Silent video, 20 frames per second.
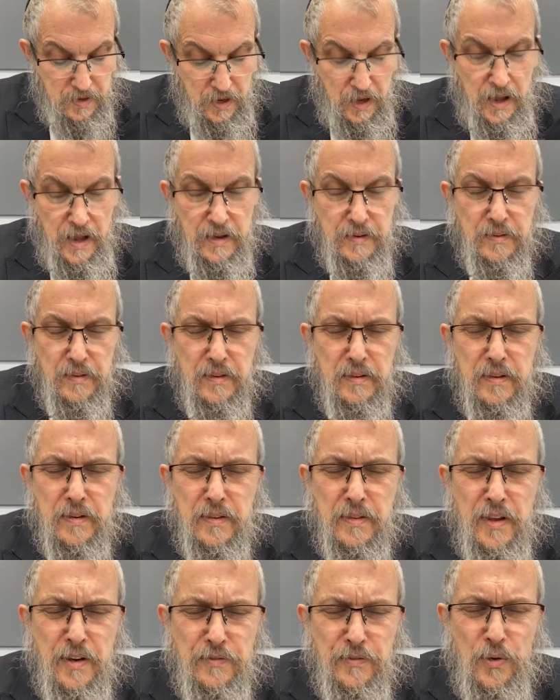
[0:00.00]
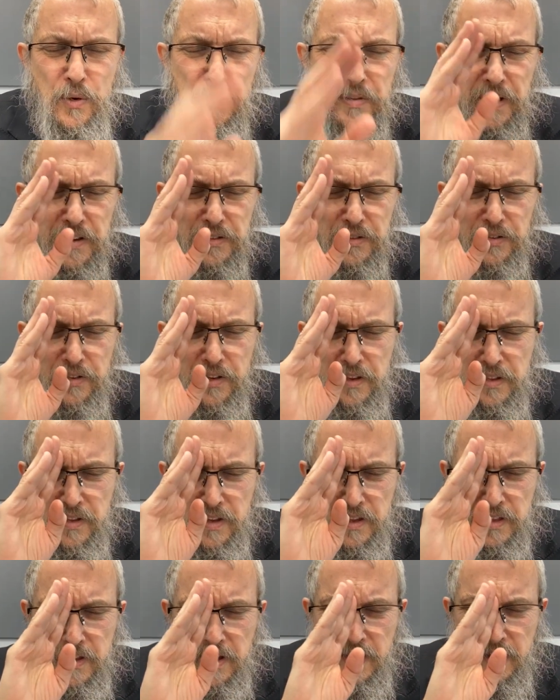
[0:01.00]
and therefore, that's the,
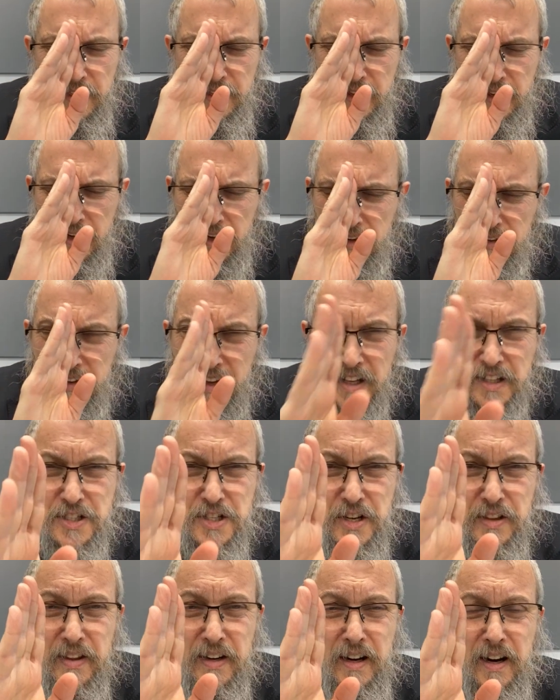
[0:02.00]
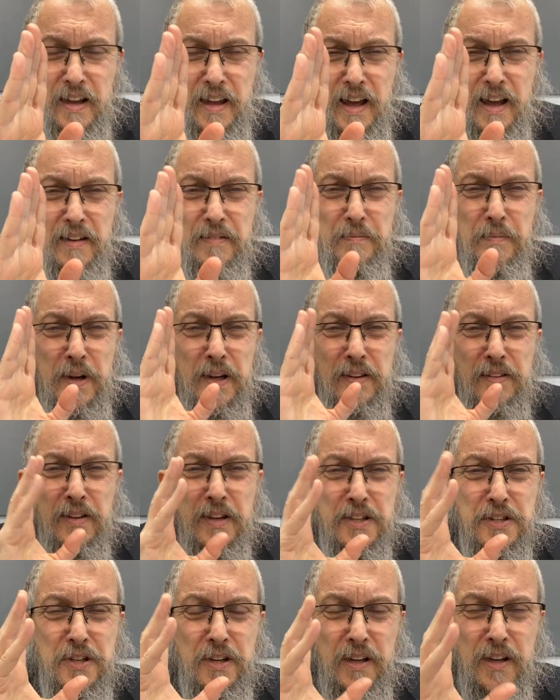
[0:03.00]
the, the, the intention that I have. My
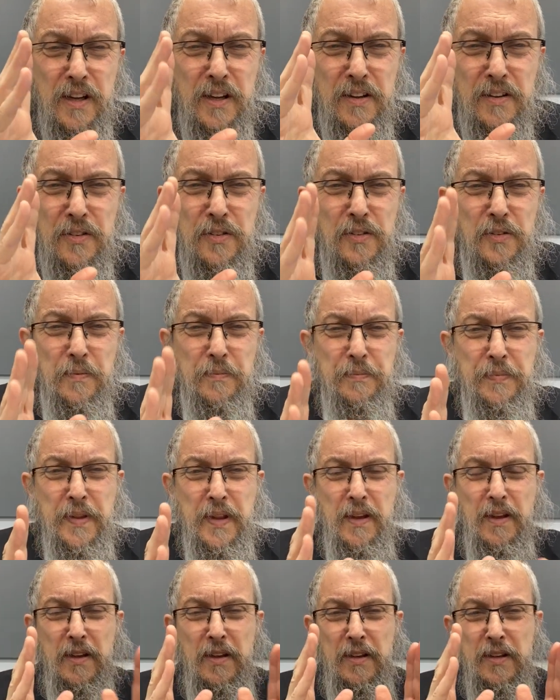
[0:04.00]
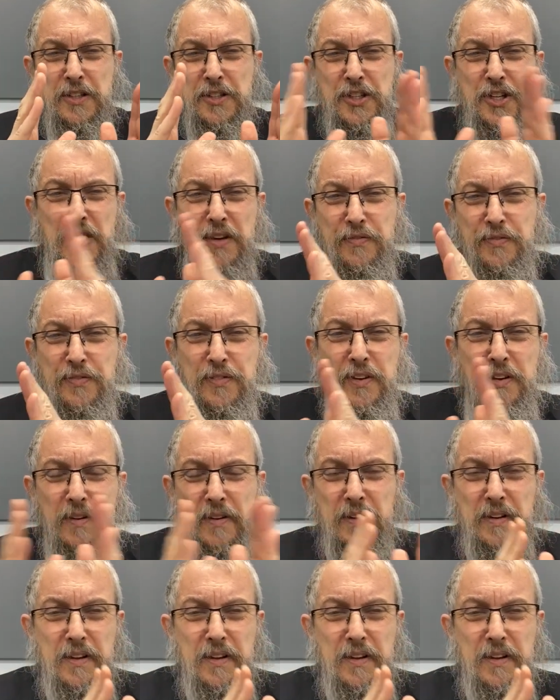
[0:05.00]
intention is shift.